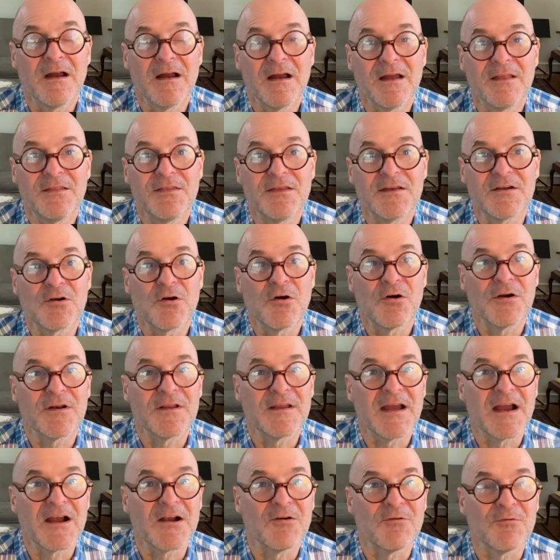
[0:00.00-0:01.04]
I think
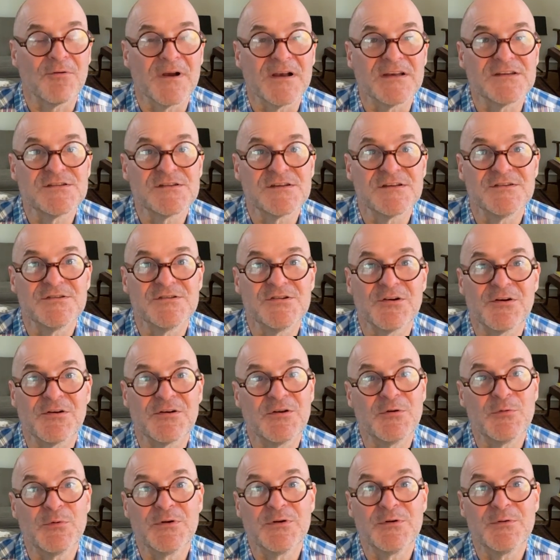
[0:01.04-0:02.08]
cardiac arrest can turn
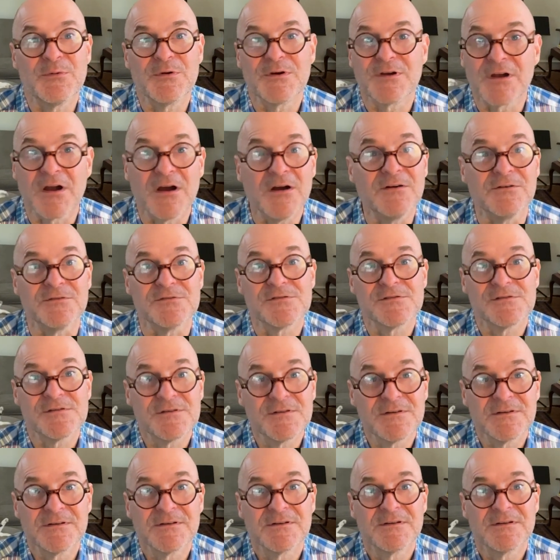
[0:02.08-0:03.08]
you into a ghost.